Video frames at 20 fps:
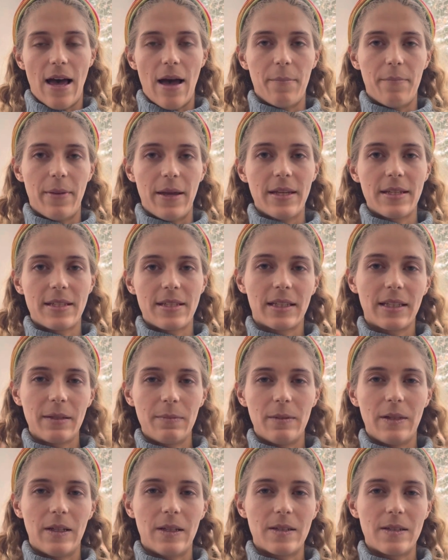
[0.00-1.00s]
basically
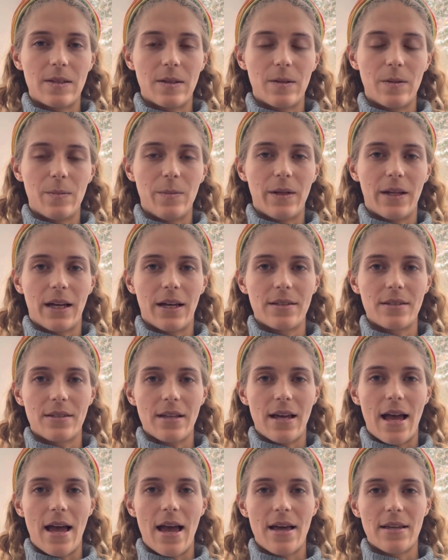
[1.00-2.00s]
means though, because
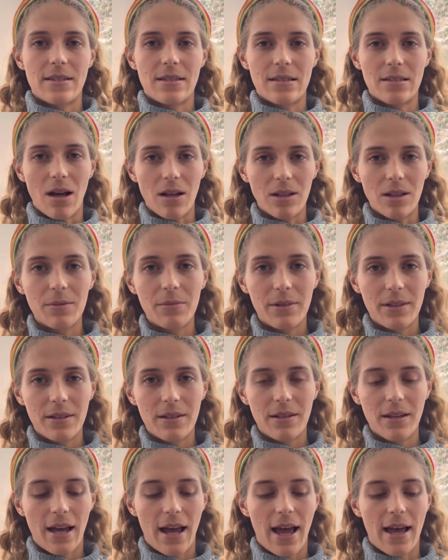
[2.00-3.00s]

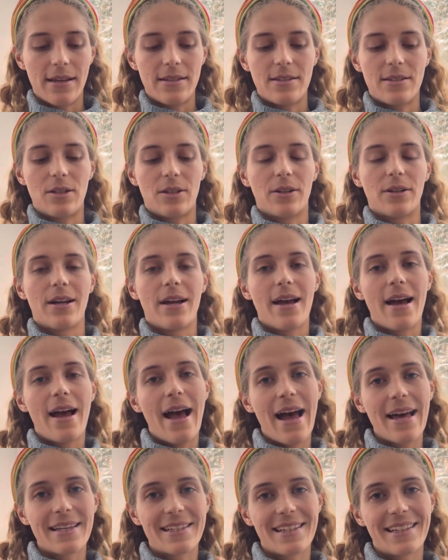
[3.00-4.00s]
Salomon has their
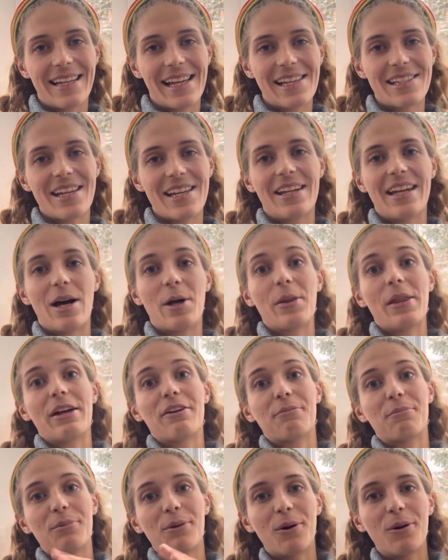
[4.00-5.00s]
SNS and now they
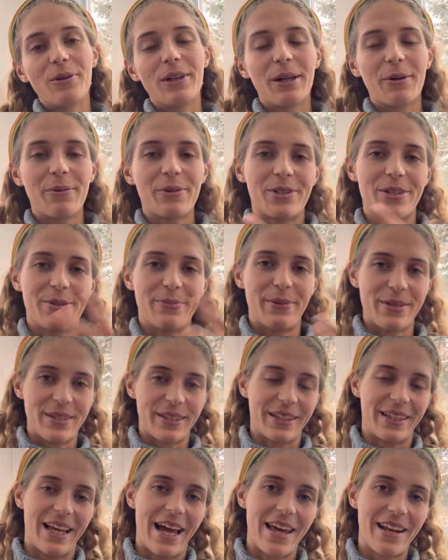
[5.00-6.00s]
have ProLink, which is
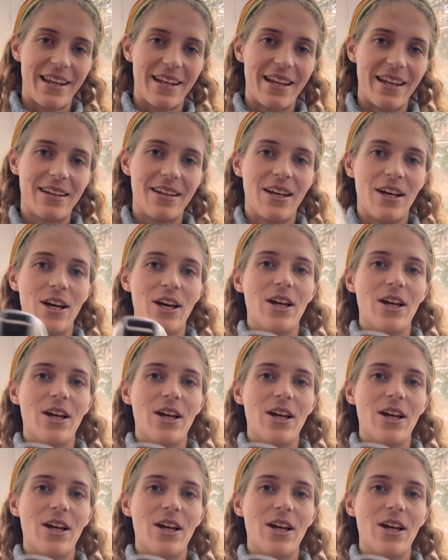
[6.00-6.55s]
basically NNN,